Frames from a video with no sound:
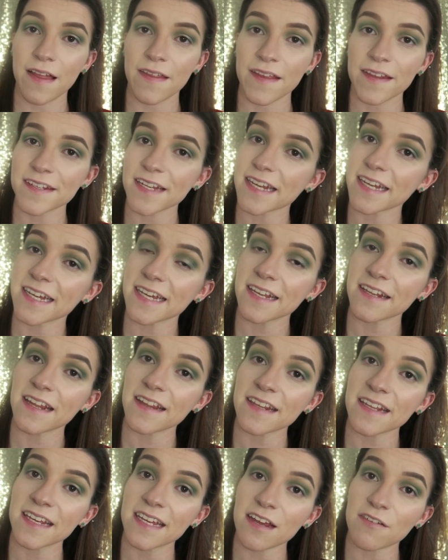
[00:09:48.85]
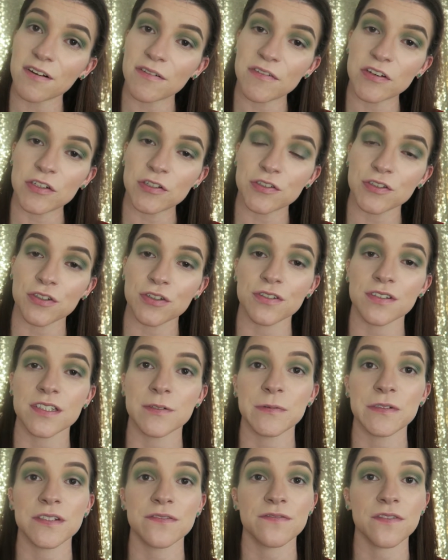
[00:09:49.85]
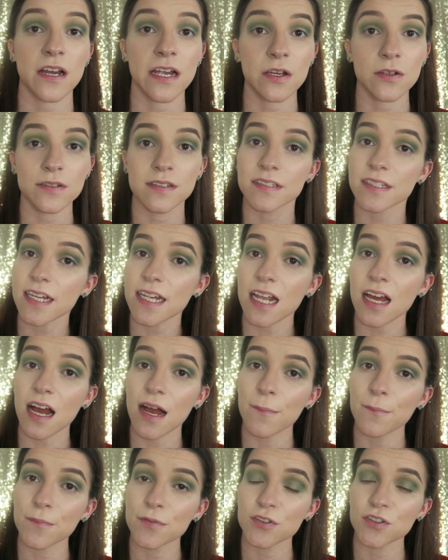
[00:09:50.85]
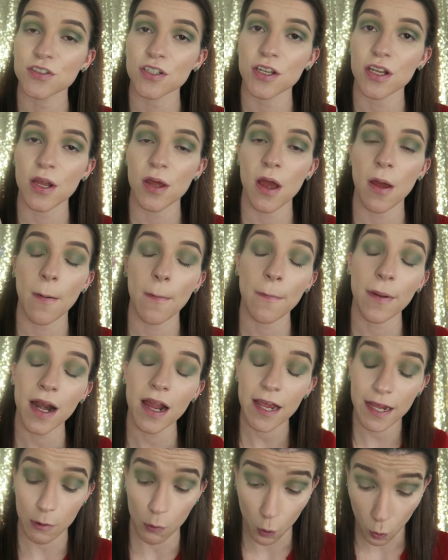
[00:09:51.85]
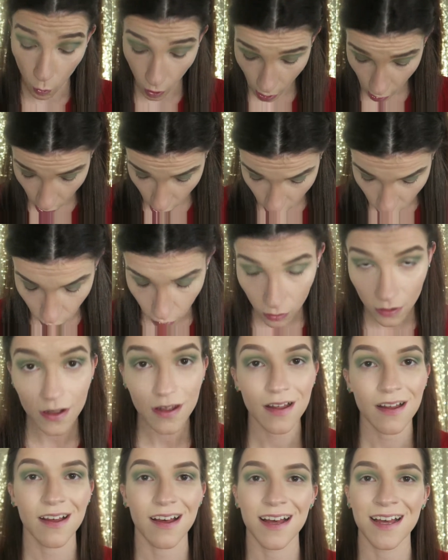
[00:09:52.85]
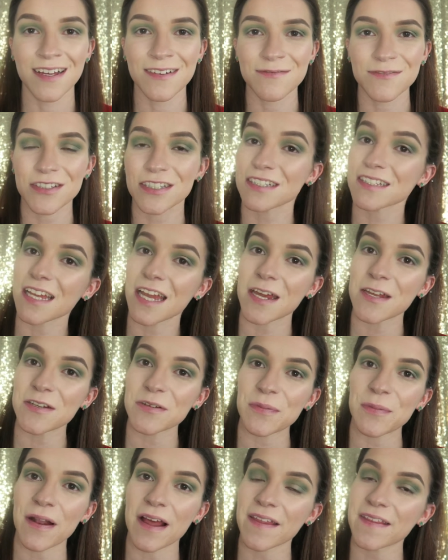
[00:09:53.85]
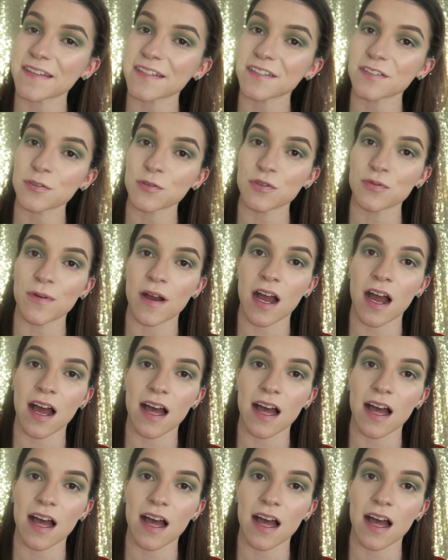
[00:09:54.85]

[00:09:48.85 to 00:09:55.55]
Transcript: And then taking the Revolution Conceal and Define Concealer, I'm just going to apply it, whoa! I'm just going to apply this to my